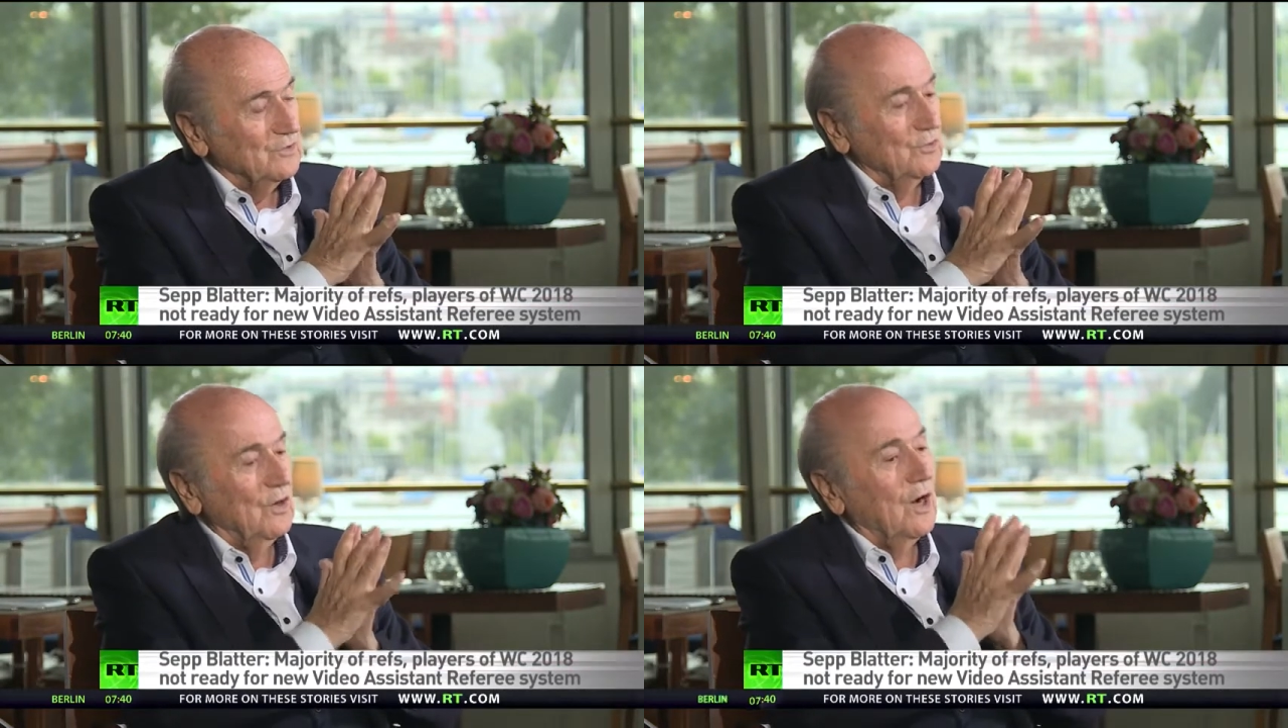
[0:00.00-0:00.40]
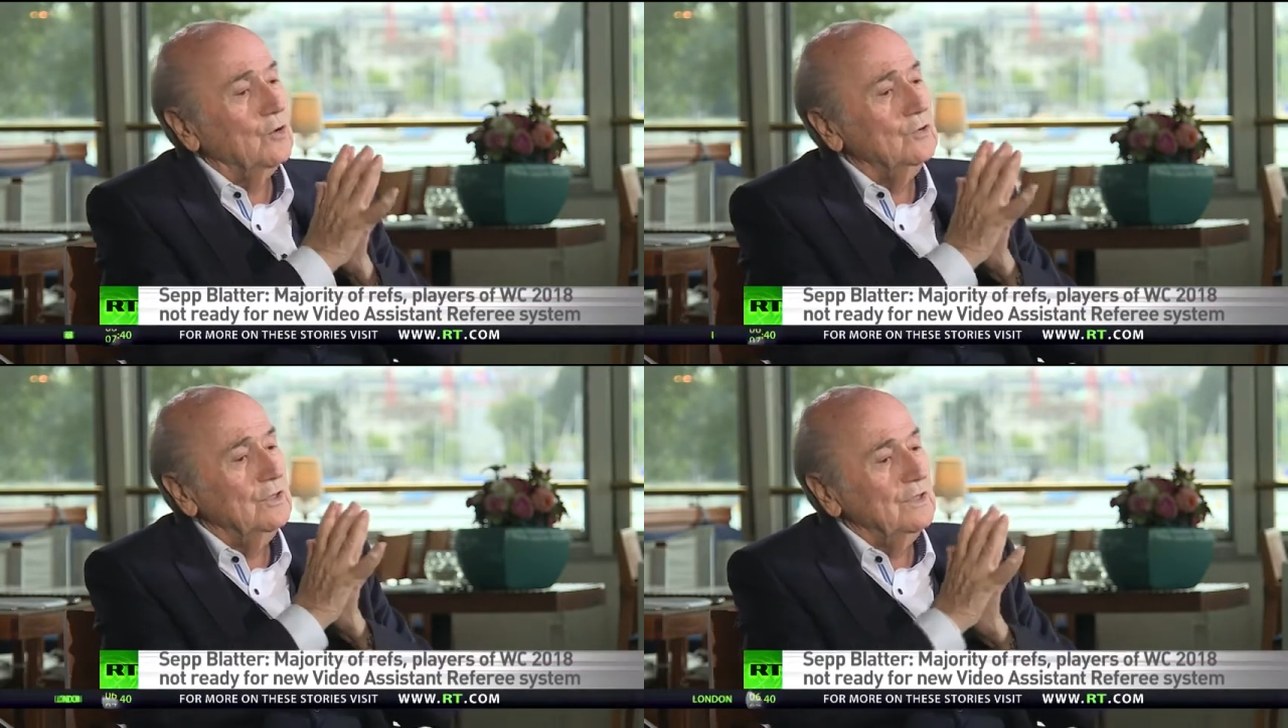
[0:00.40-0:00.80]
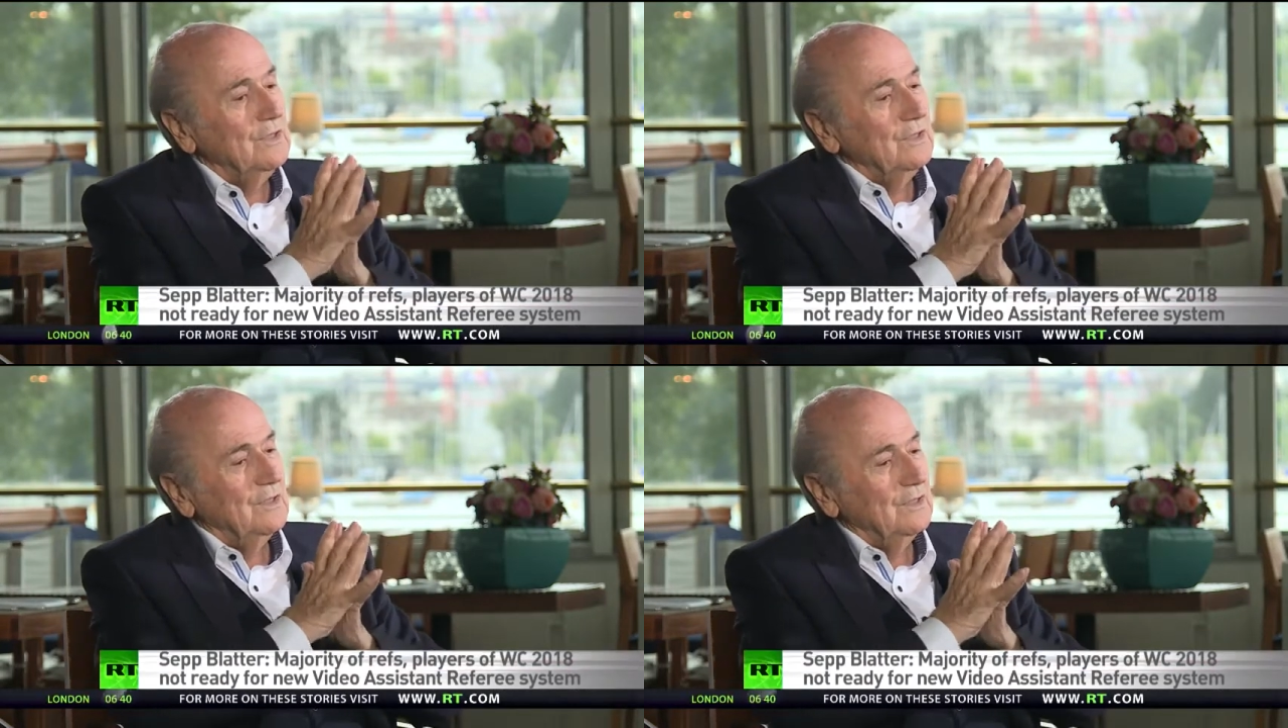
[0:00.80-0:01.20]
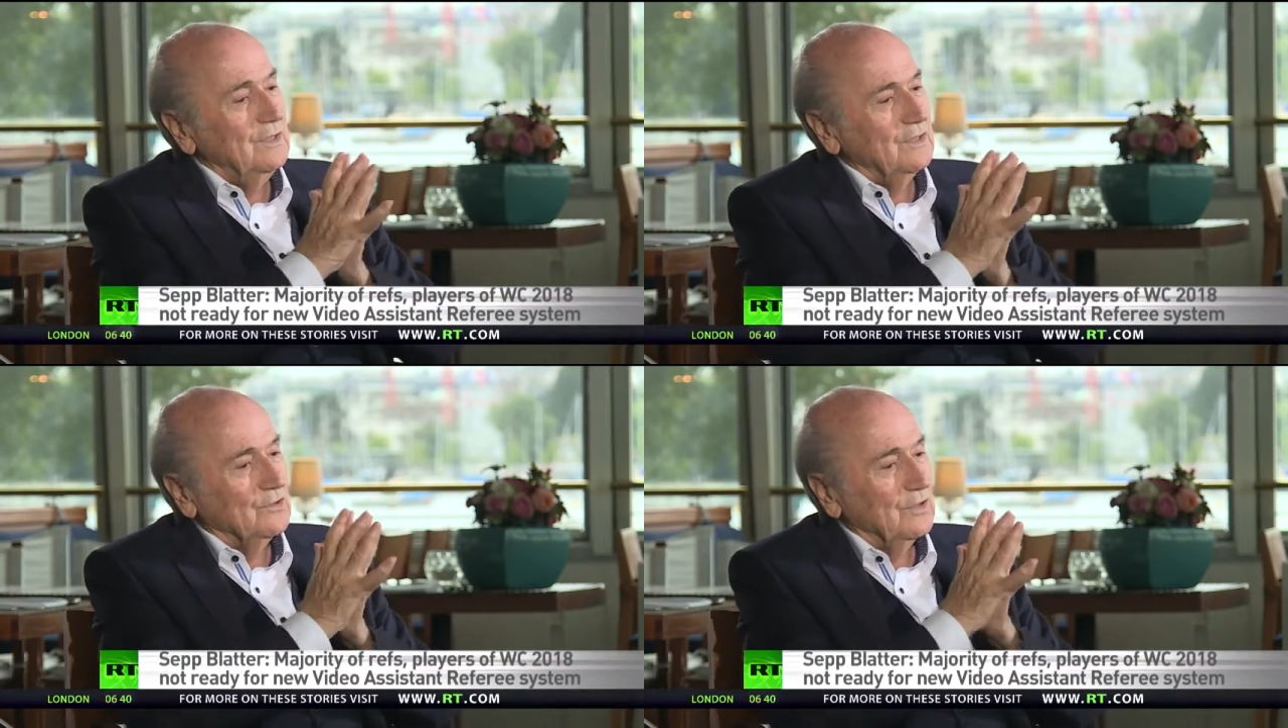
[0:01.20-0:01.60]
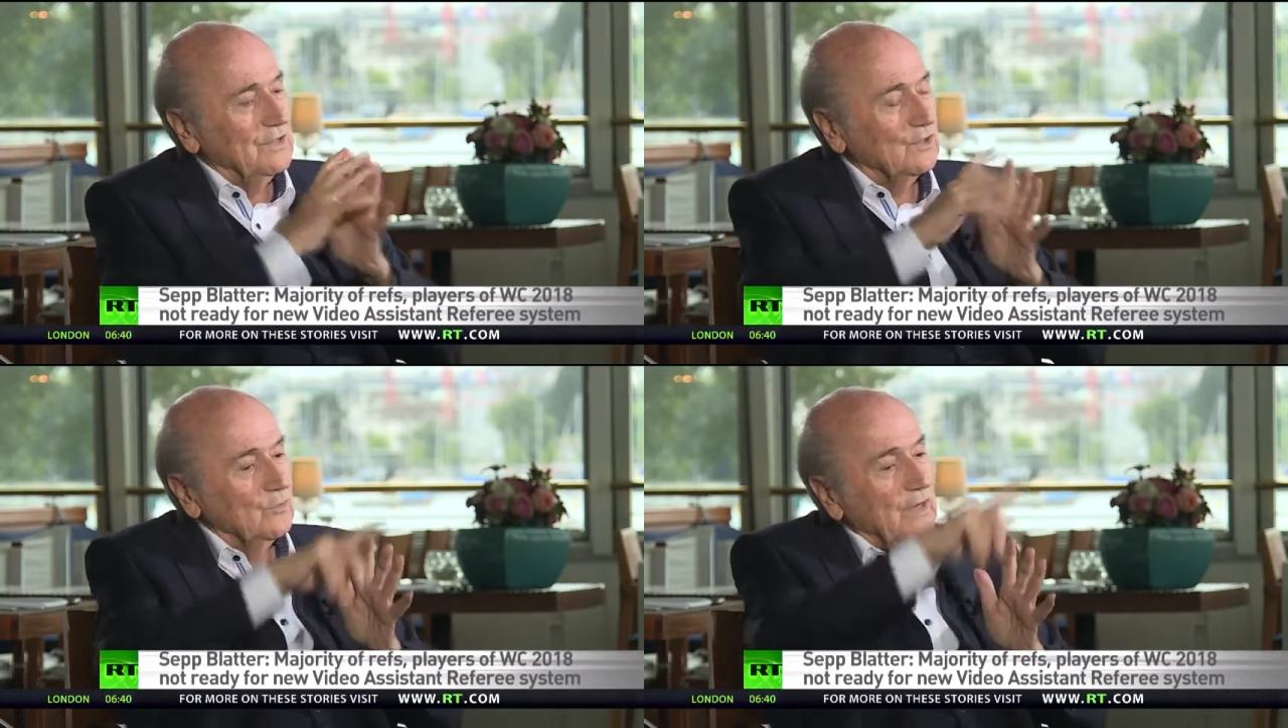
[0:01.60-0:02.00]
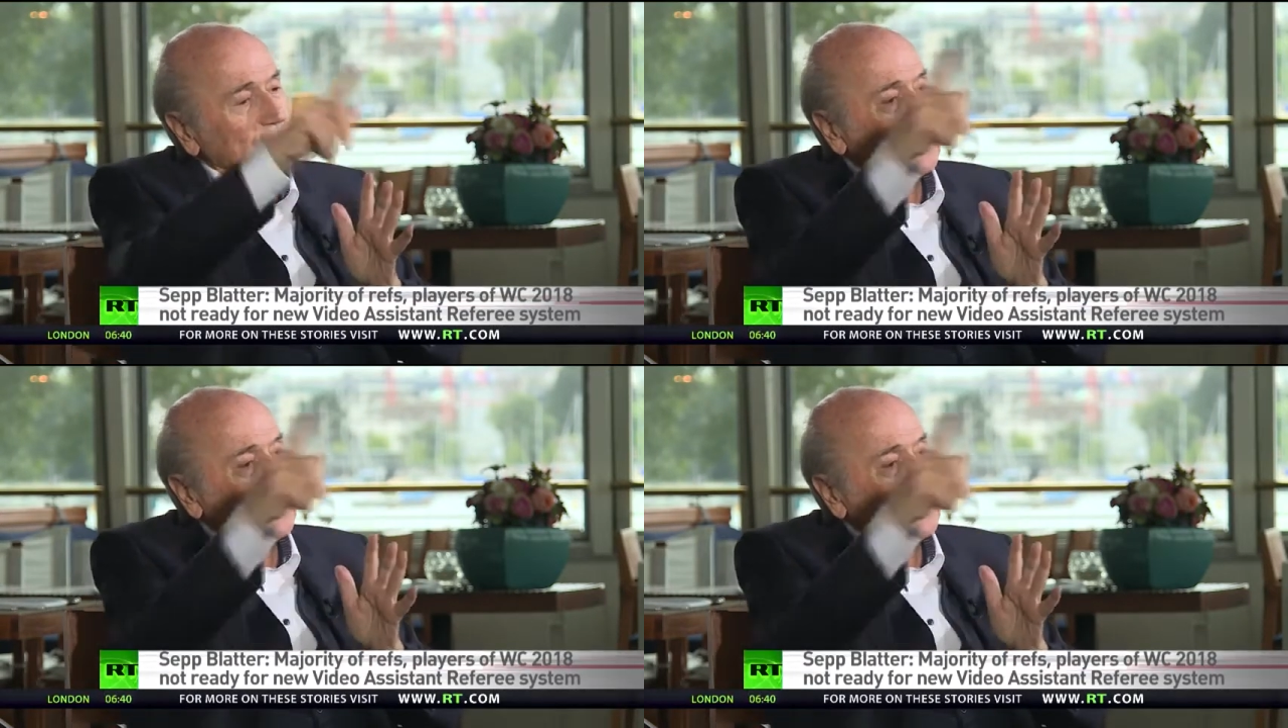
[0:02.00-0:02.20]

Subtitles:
So how? So that's why